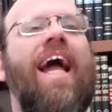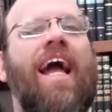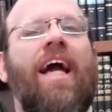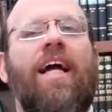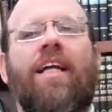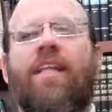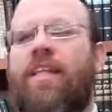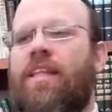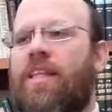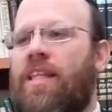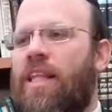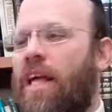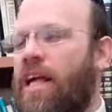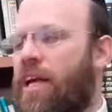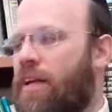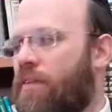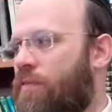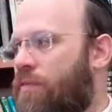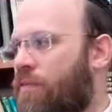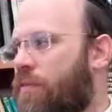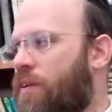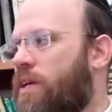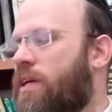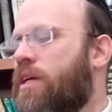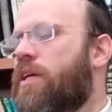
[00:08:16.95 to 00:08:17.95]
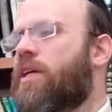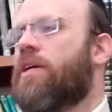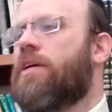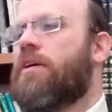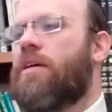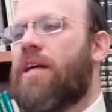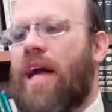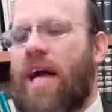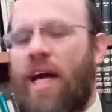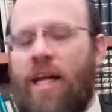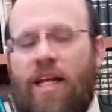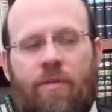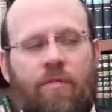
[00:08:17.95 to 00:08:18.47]
act in life
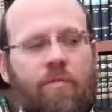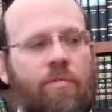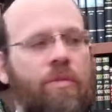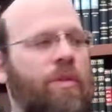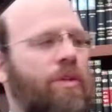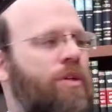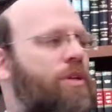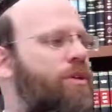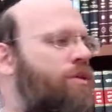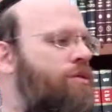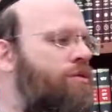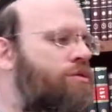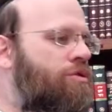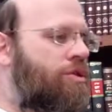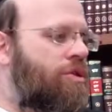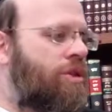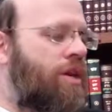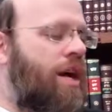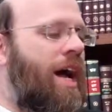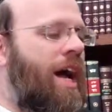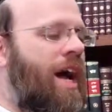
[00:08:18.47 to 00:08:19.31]
with Kedusha.